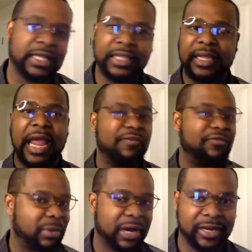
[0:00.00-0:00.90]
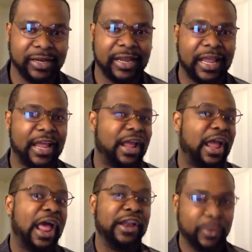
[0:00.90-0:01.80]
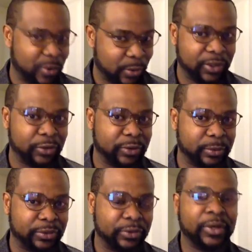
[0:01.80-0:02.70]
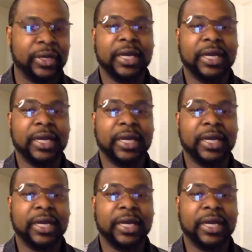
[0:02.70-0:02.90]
I think everybody anywhere will agree with you.